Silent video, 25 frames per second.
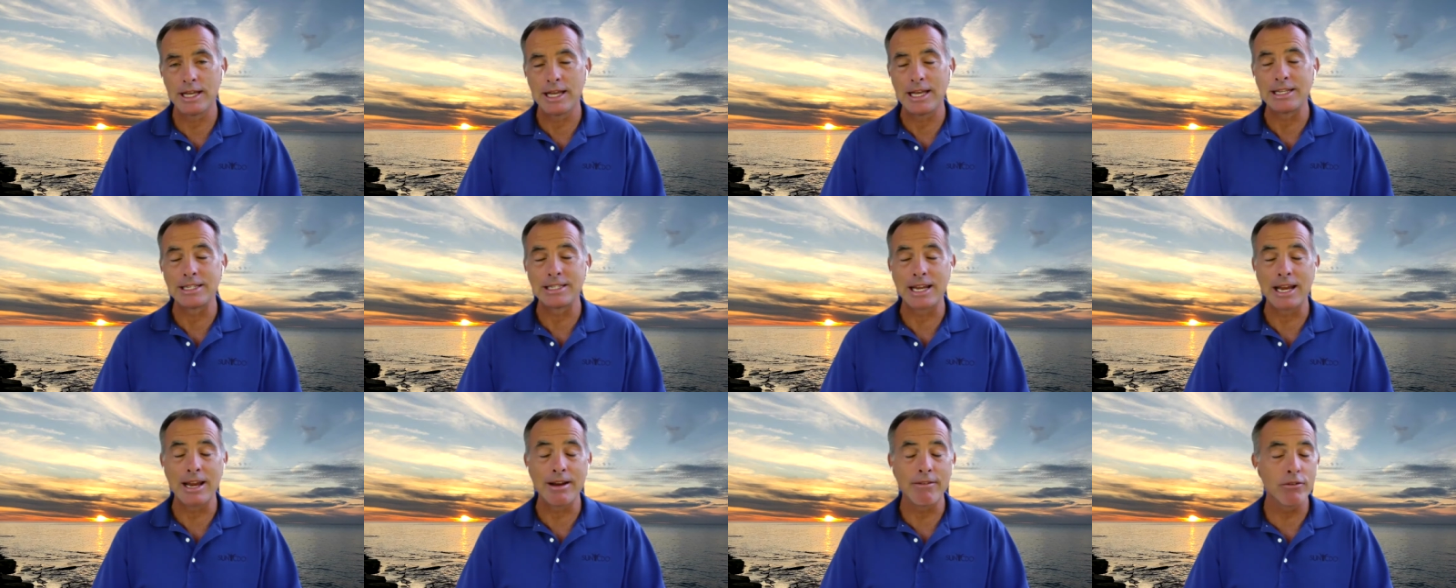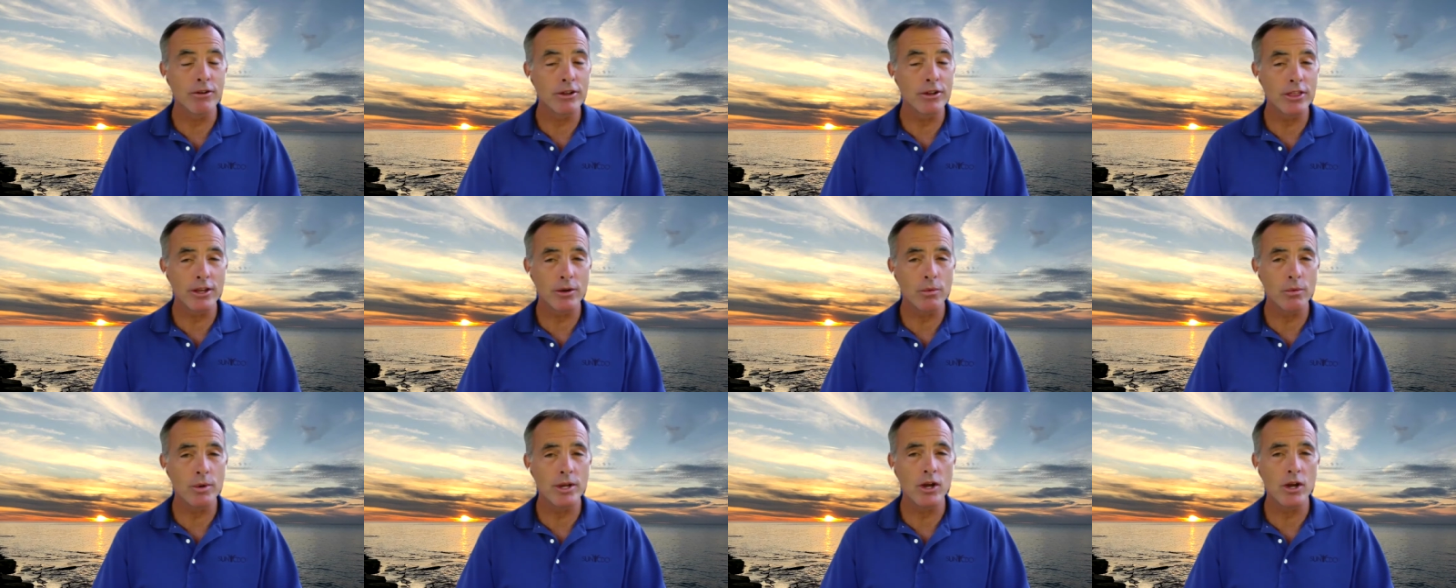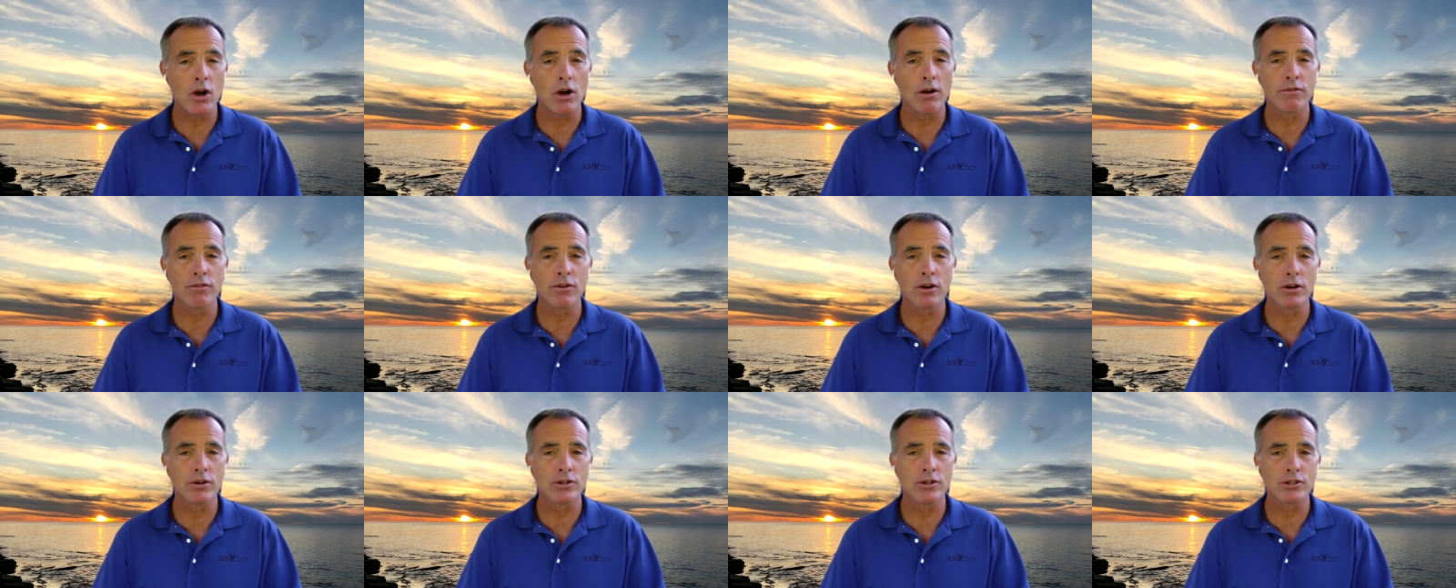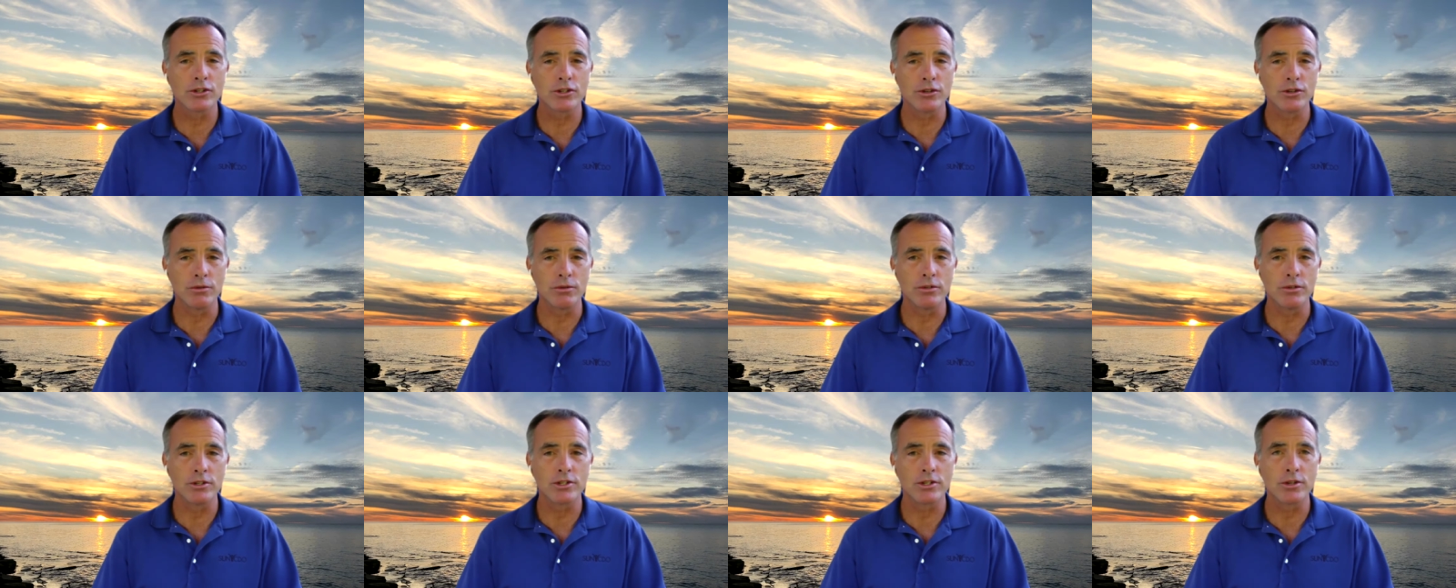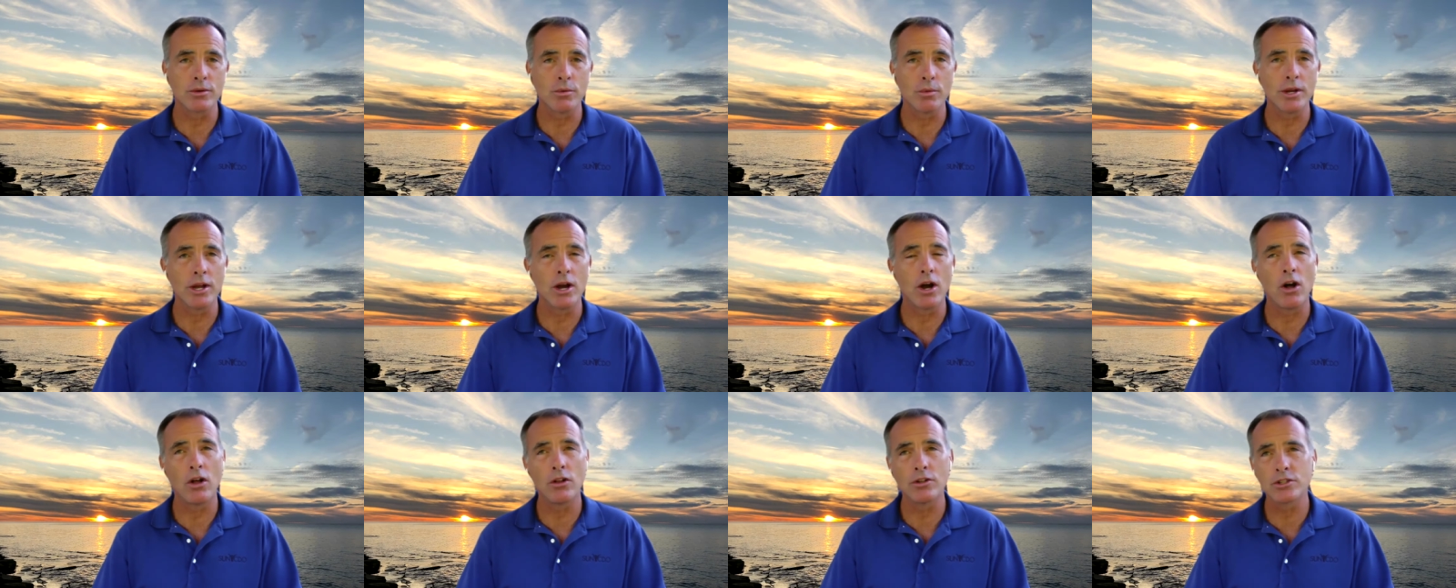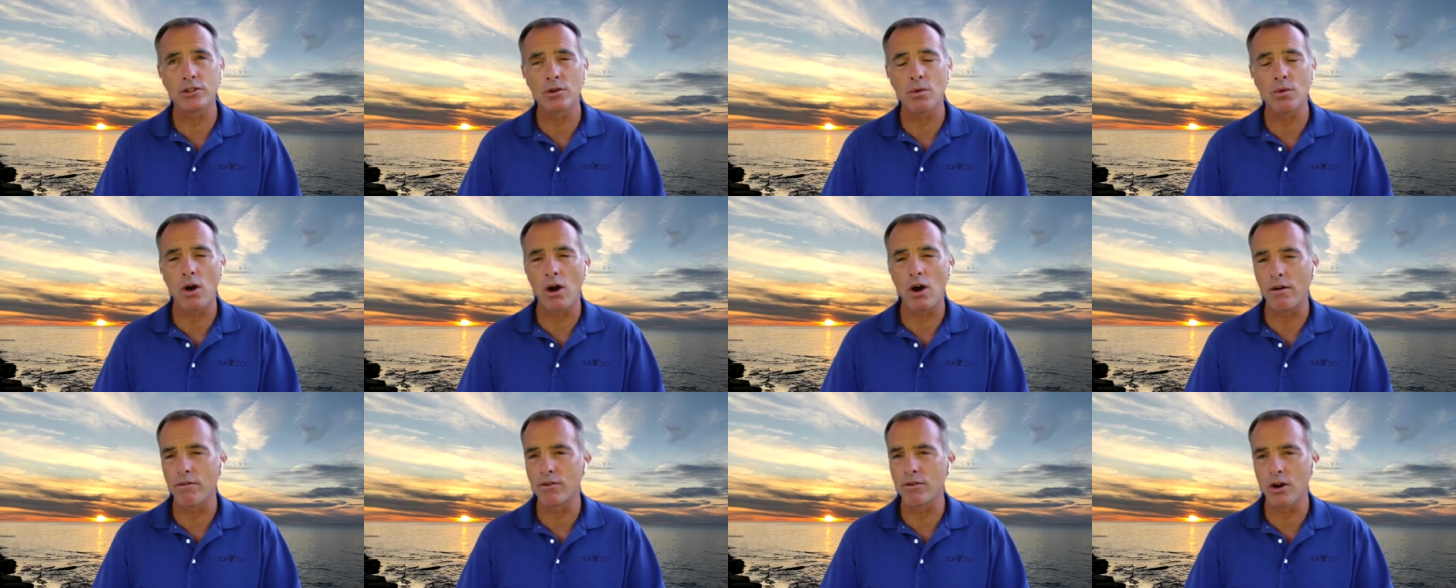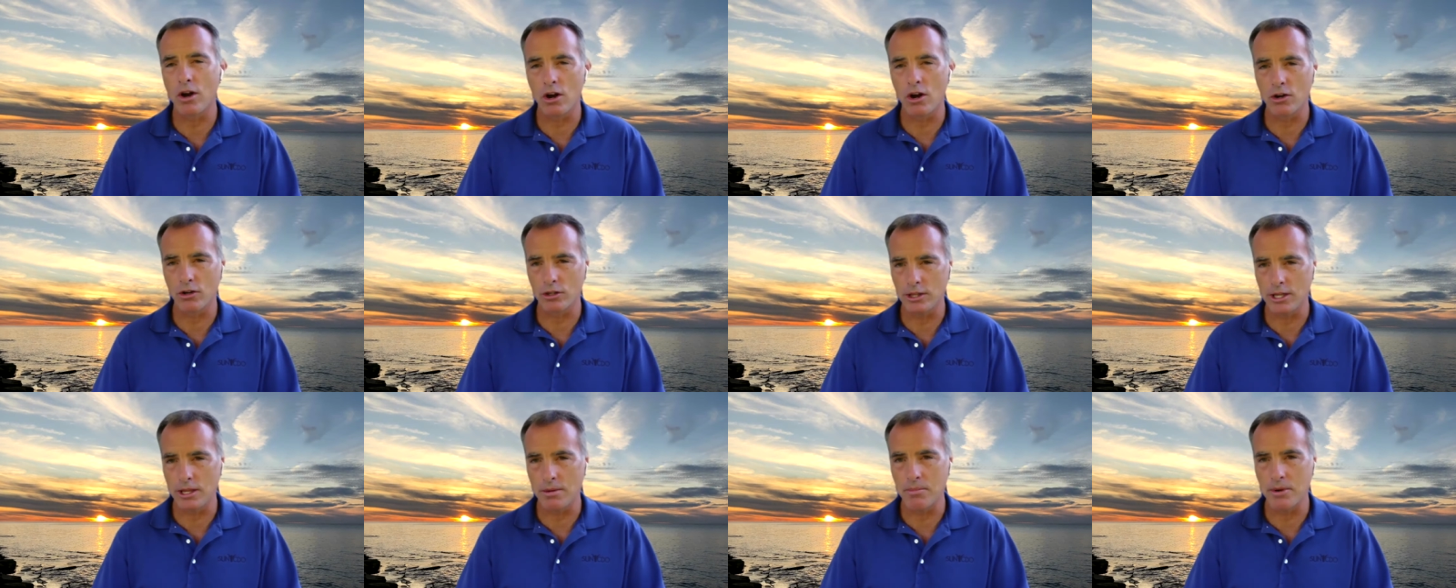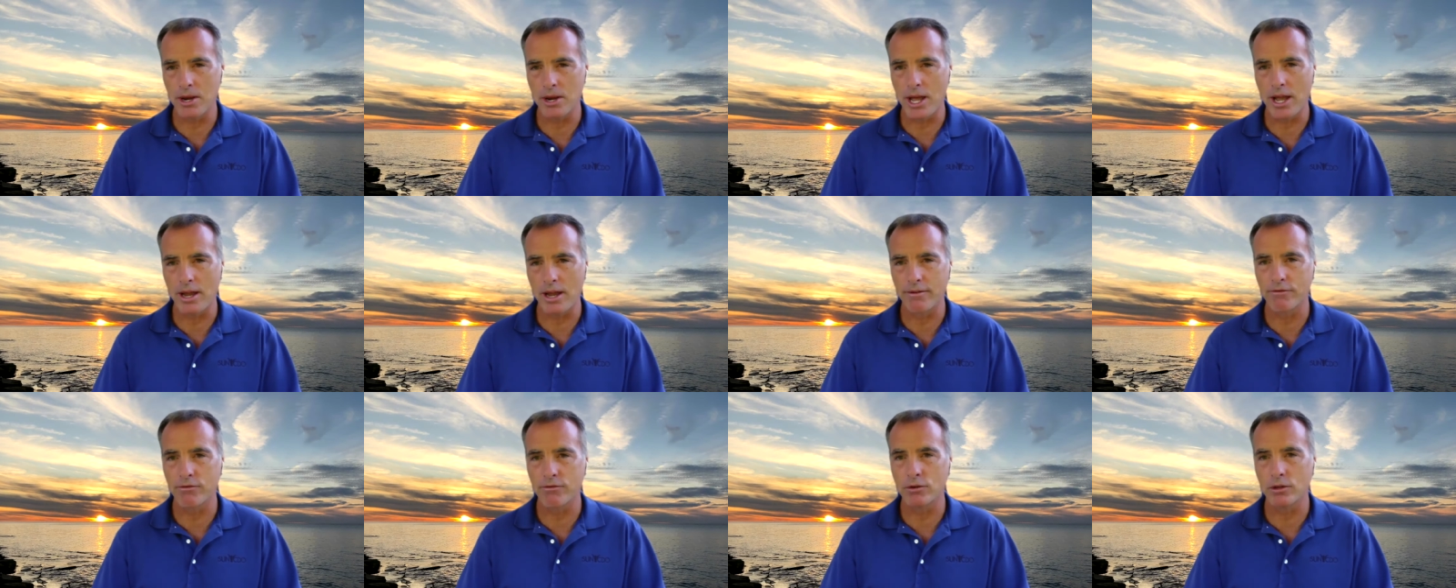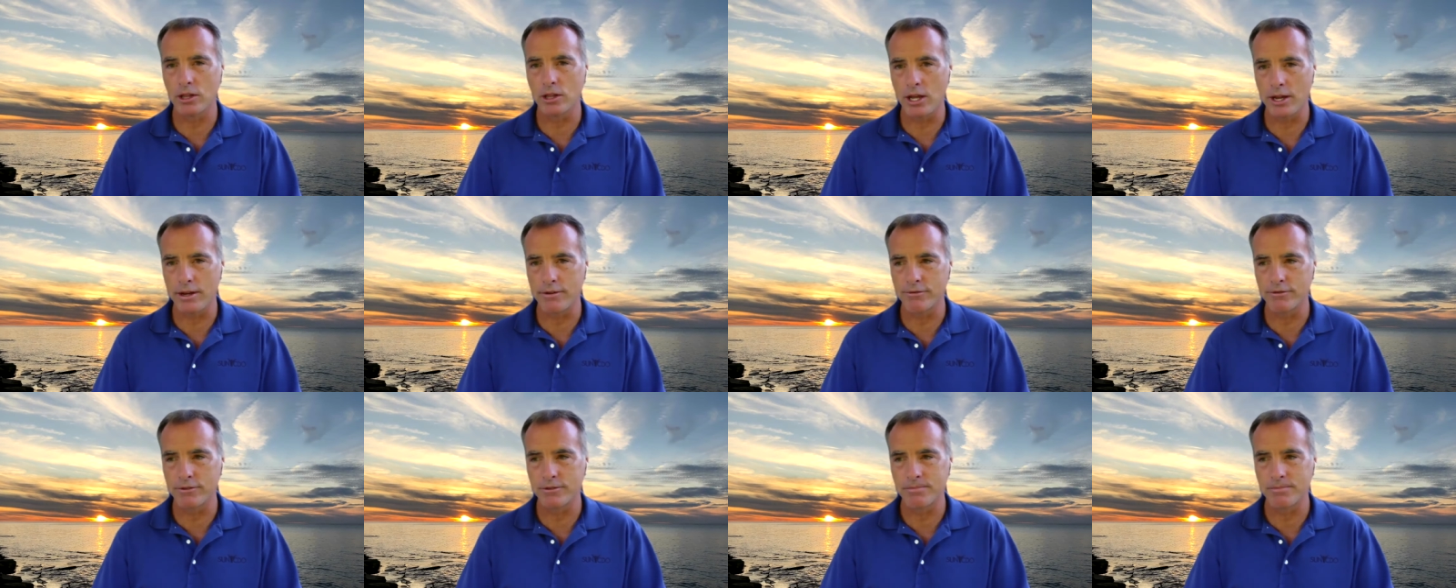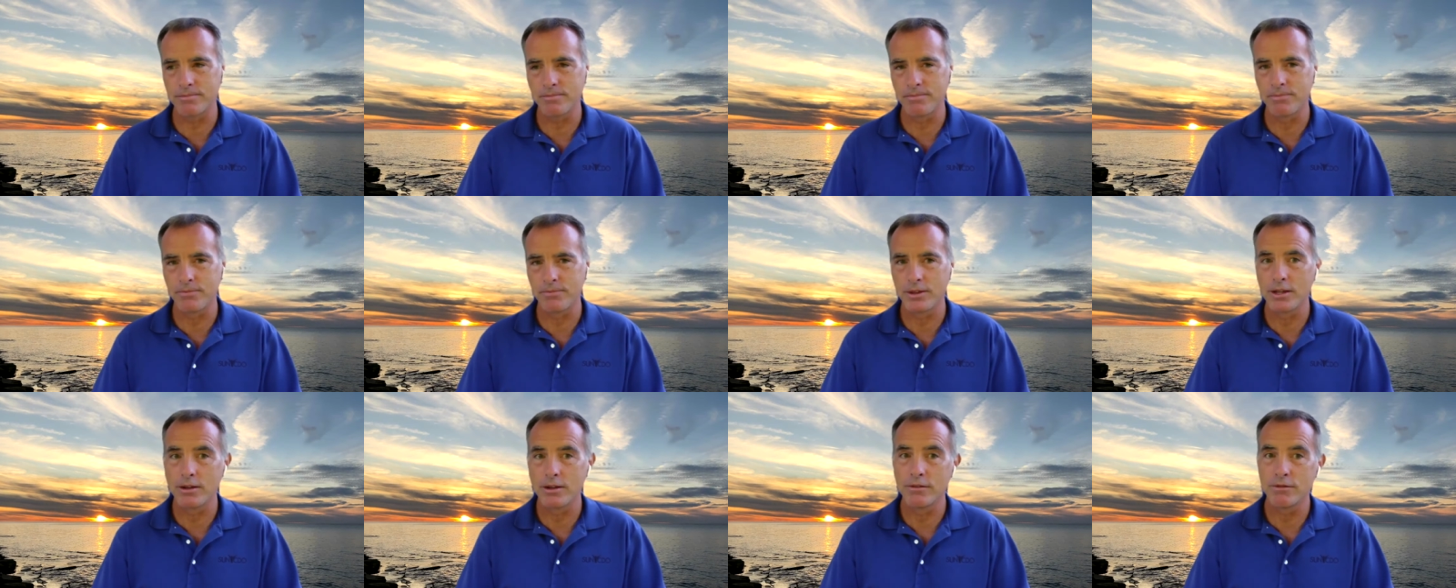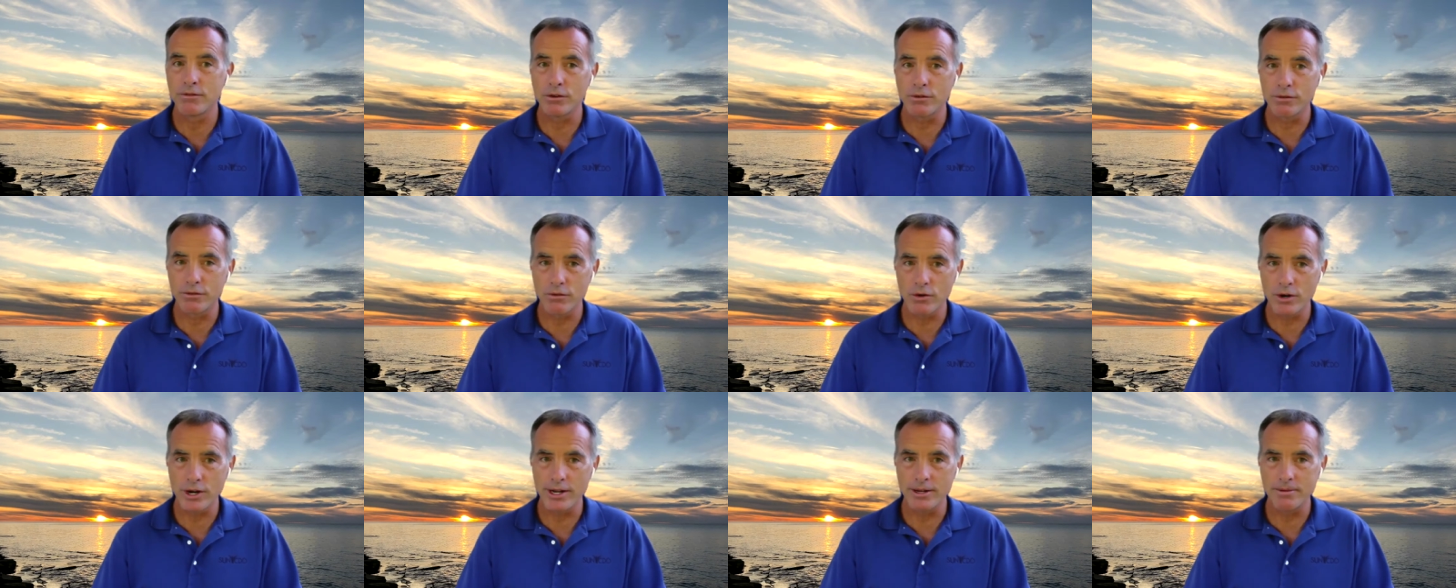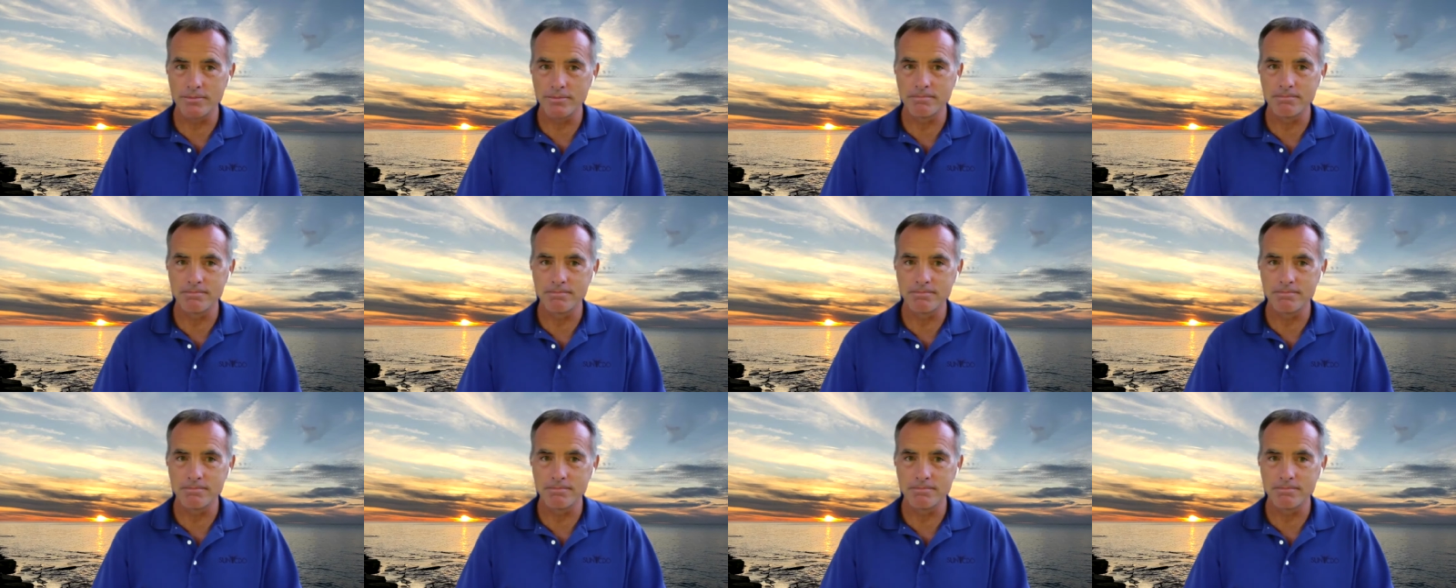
as everything we offer our students, we also offer our alumni for life for free.